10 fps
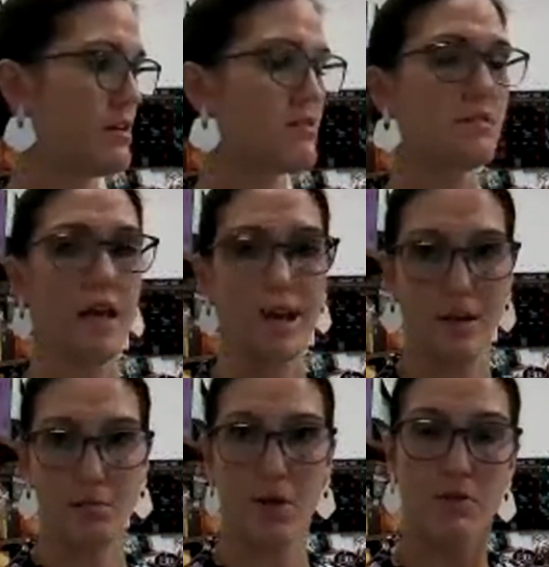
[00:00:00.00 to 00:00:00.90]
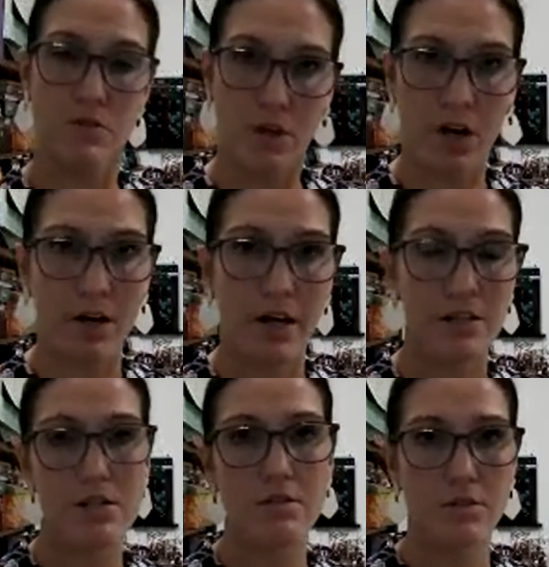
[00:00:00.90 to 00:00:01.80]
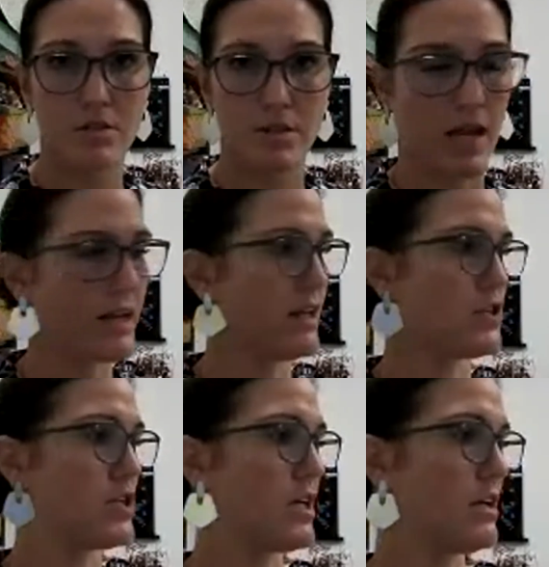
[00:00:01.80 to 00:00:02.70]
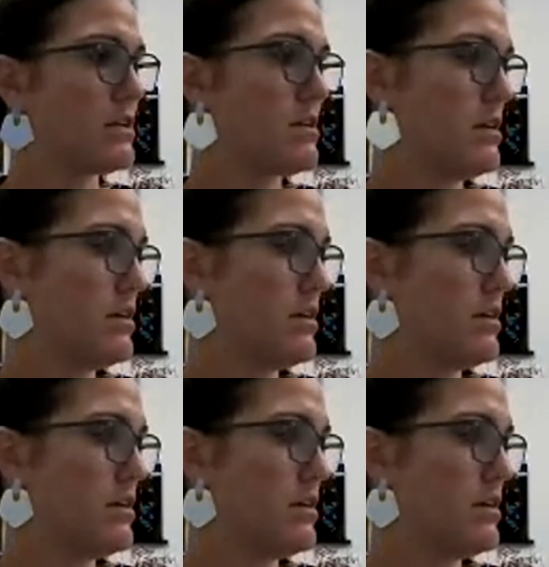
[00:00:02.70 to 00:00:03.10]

Second most current sign-in sheet,